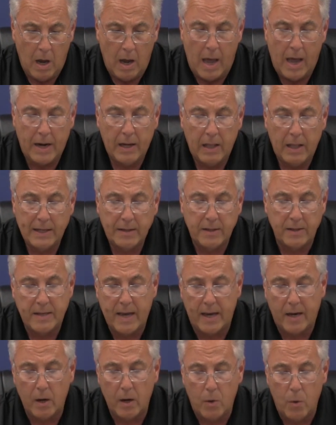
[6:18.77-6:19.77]
And I'd like to
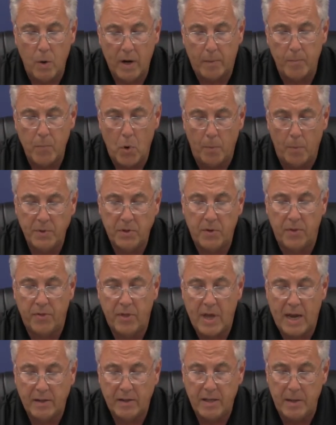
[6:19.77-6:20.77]
take a quick moment to
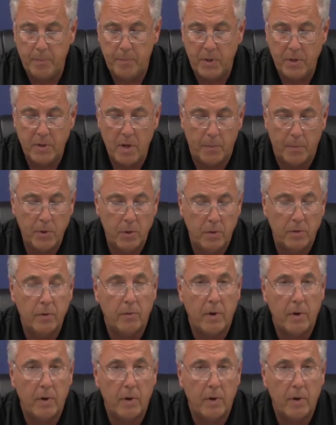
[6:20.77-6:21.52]
thank DPW